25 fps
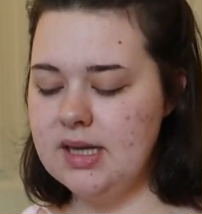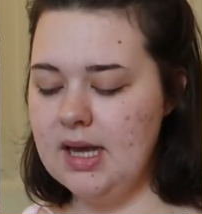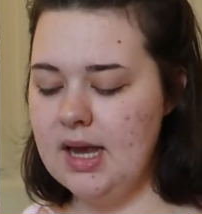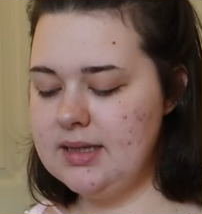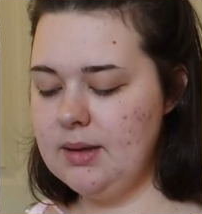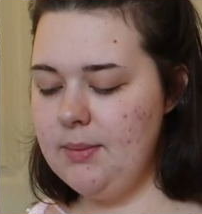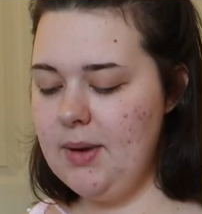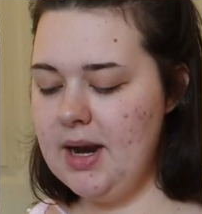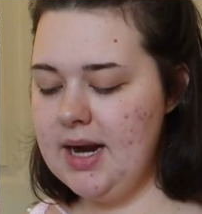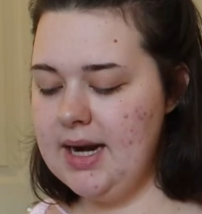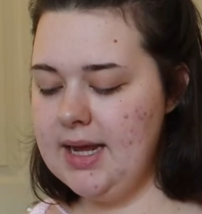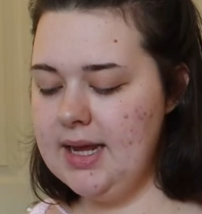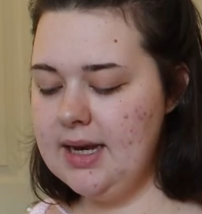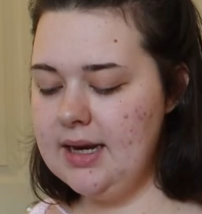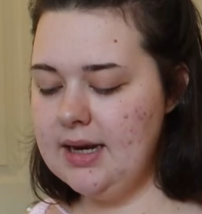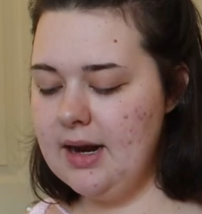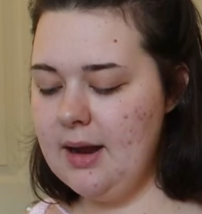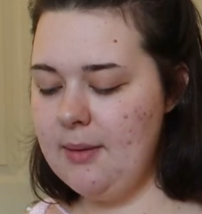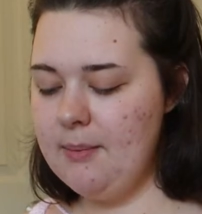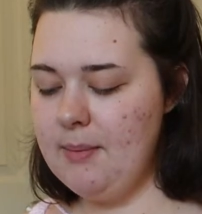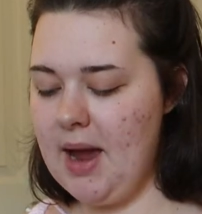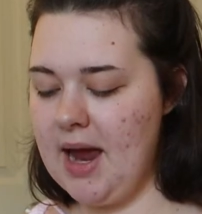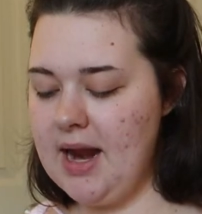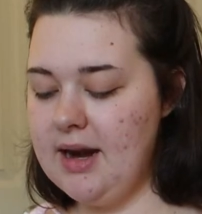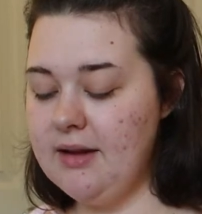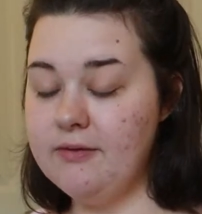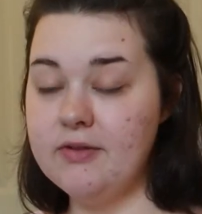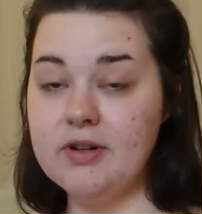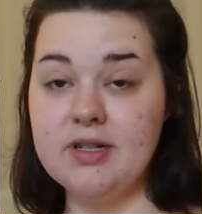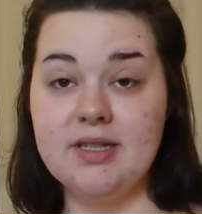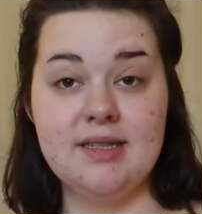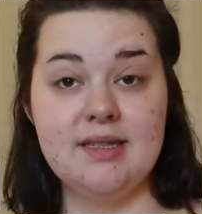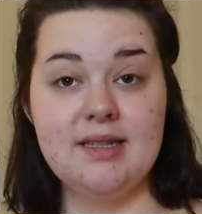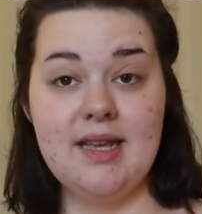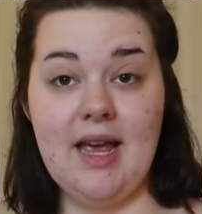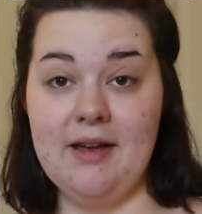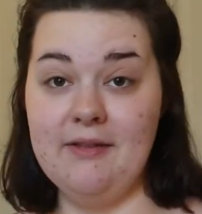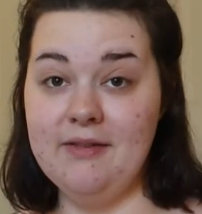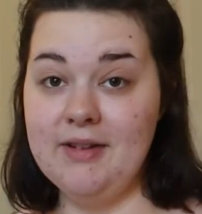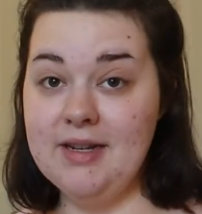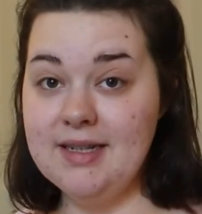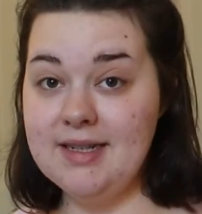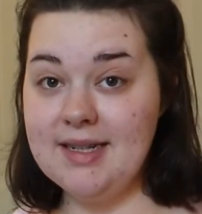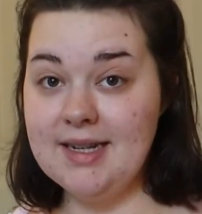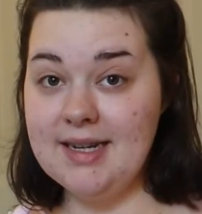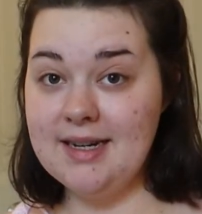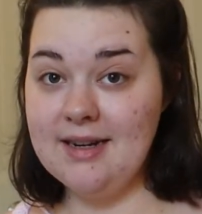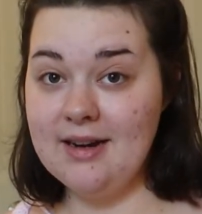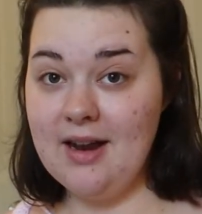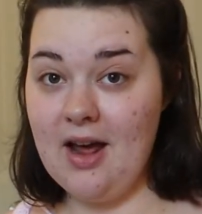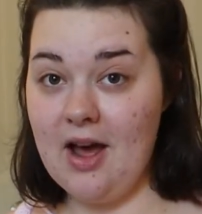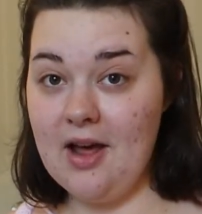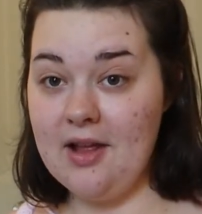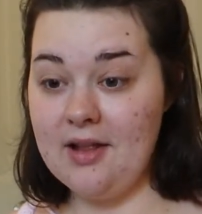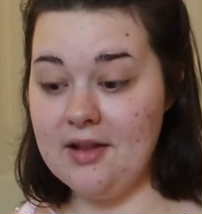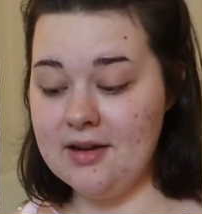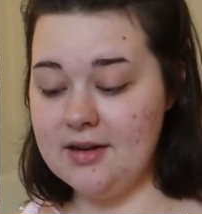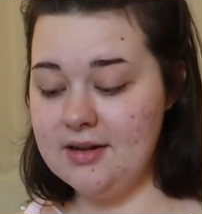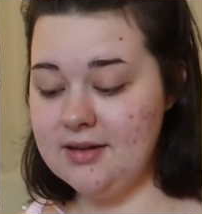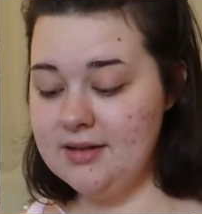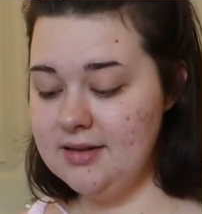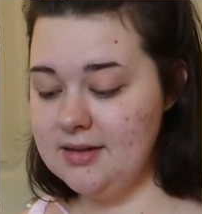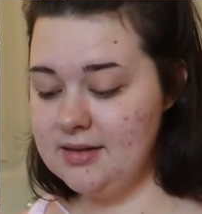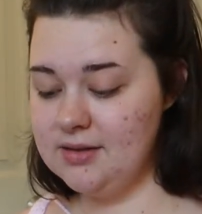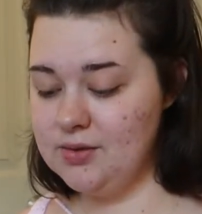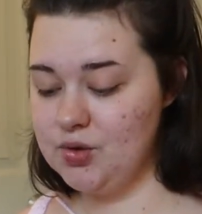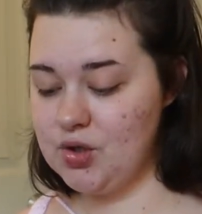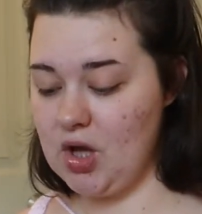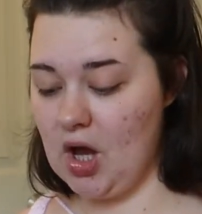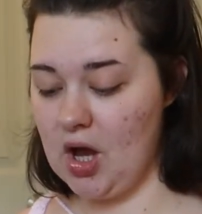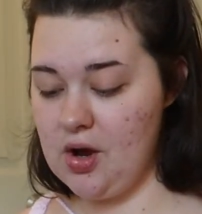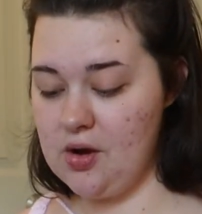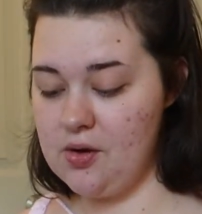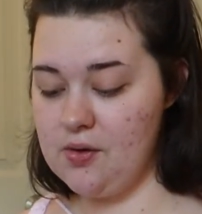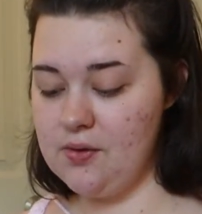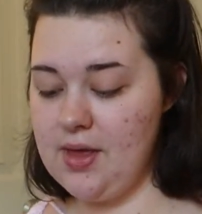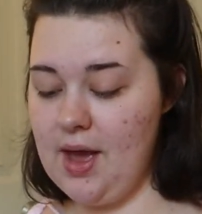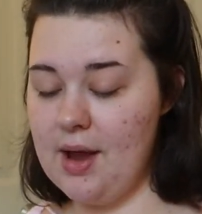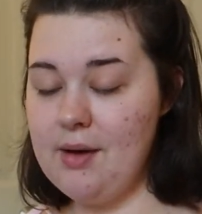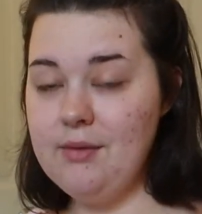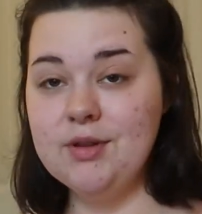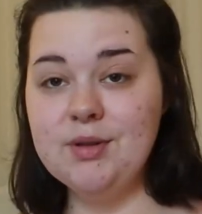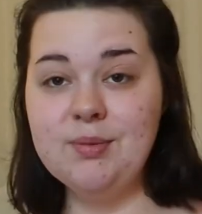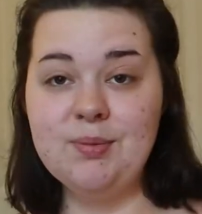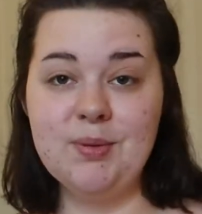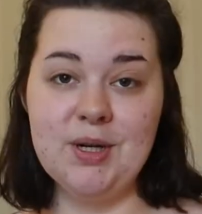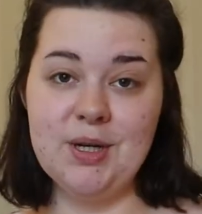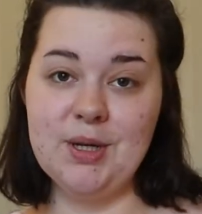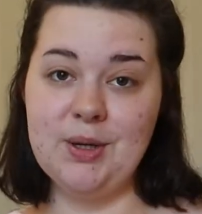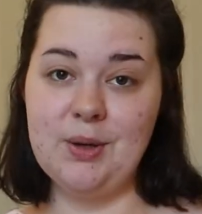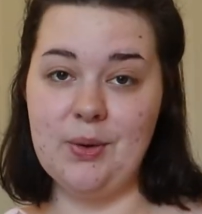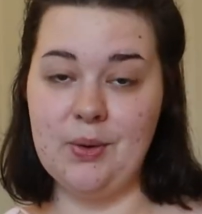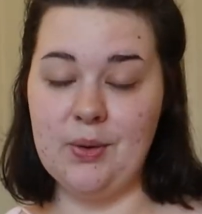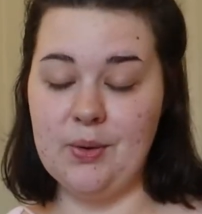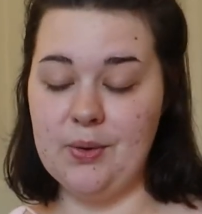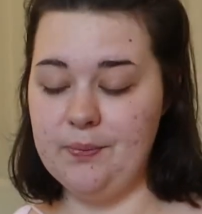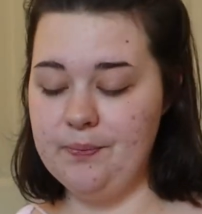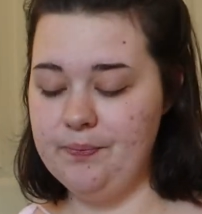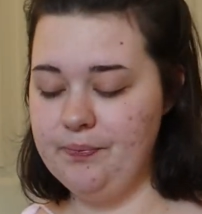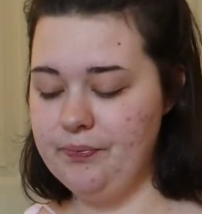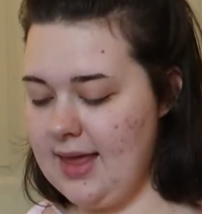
And somebody ended up buying it for $17, so that was pretty cool.